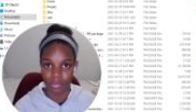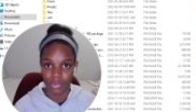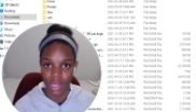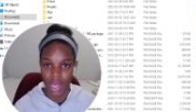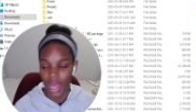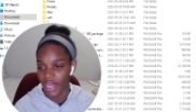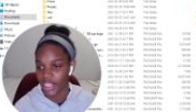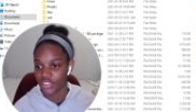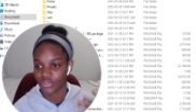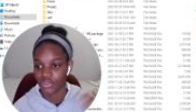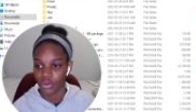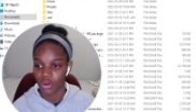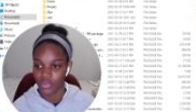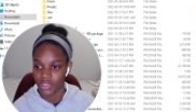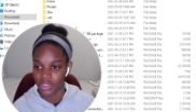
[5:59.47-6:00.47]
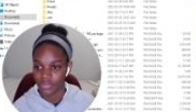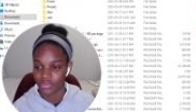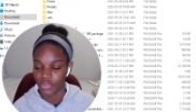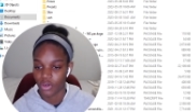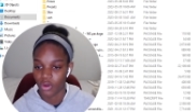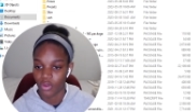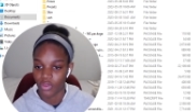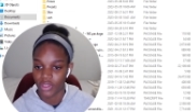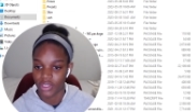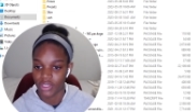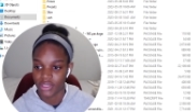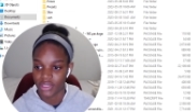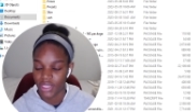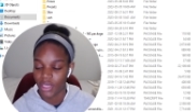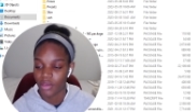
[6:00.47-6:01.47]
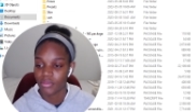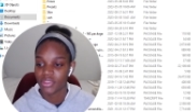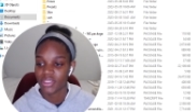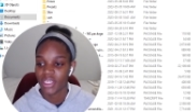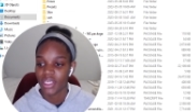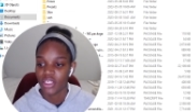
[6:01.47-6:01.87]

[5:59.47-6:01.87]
eyes for all the Sims.